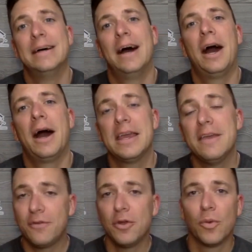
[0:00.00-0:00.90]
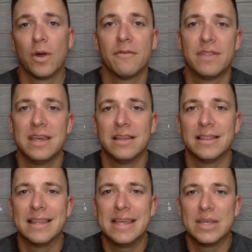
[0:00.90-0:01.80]
Uh, if you're one of the
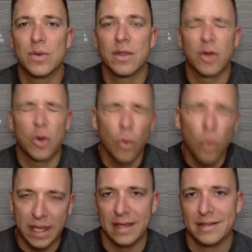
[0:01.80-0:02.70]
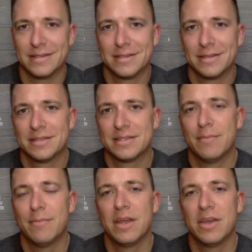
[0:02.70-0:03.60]
elite, one of the cool kids
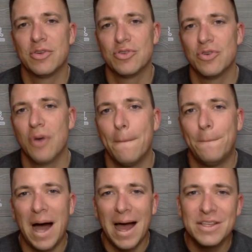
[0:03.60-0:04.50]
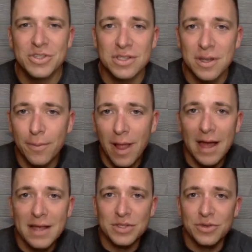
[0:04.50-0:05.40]
somebody who buys your
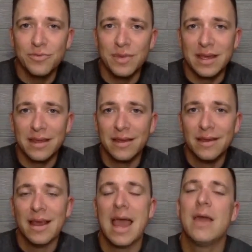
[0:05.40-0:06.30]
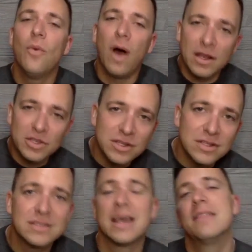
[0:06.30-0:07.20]
supplies through me and
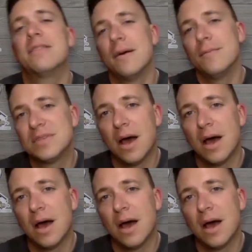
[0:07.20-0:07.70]
watches and thumbs